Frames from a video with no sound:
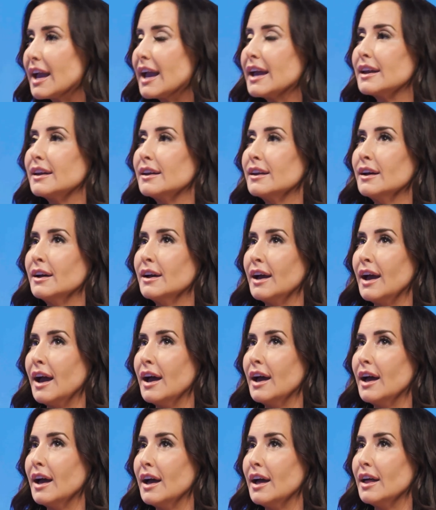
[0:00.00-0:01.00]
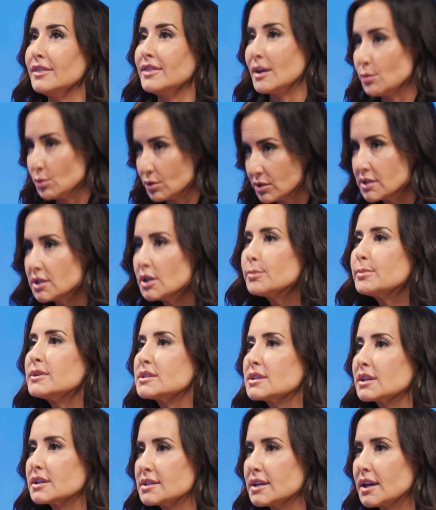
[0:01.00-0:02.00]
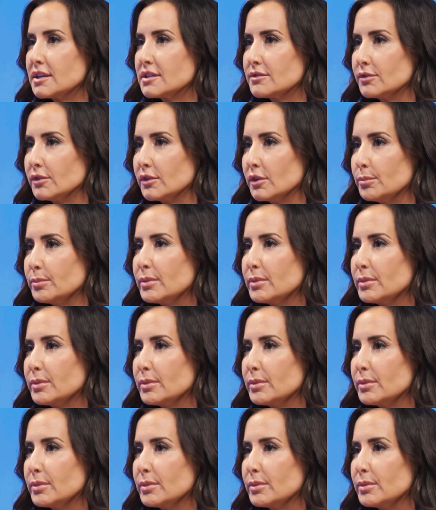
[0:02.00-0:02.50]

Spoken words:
and they will still be successful.